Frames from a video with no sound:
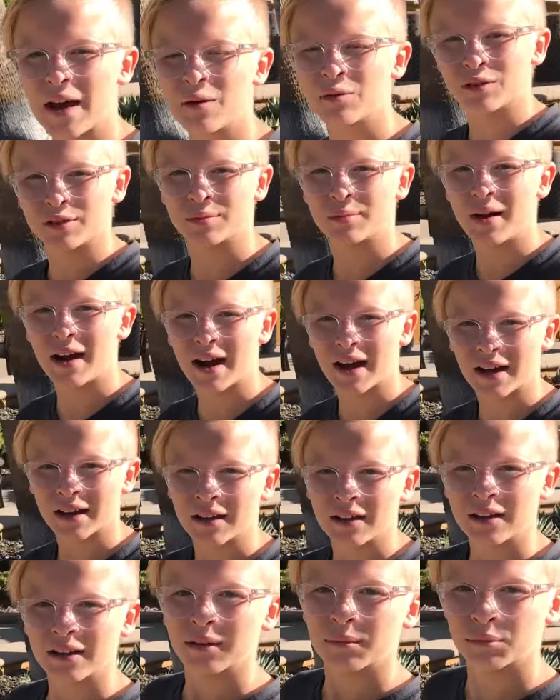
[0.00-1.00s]
that was
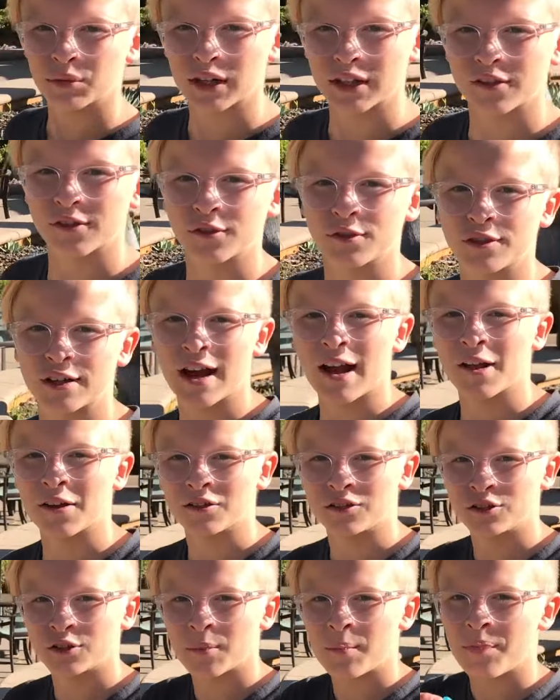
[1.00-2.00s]
my breakthrough
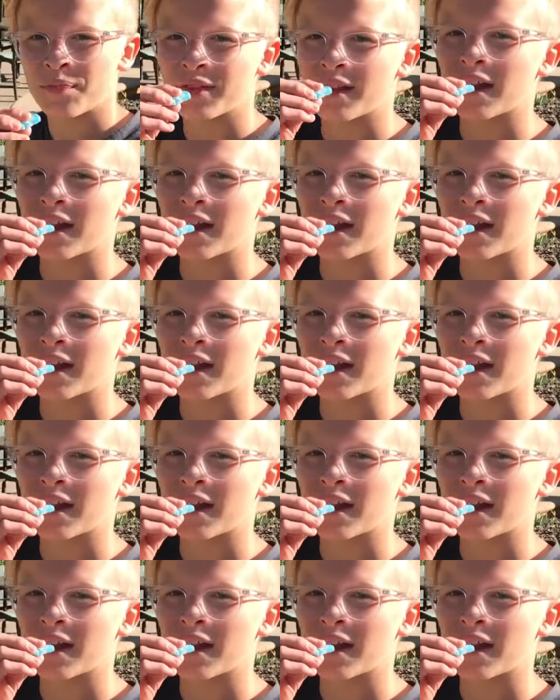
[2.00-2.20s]
challenge.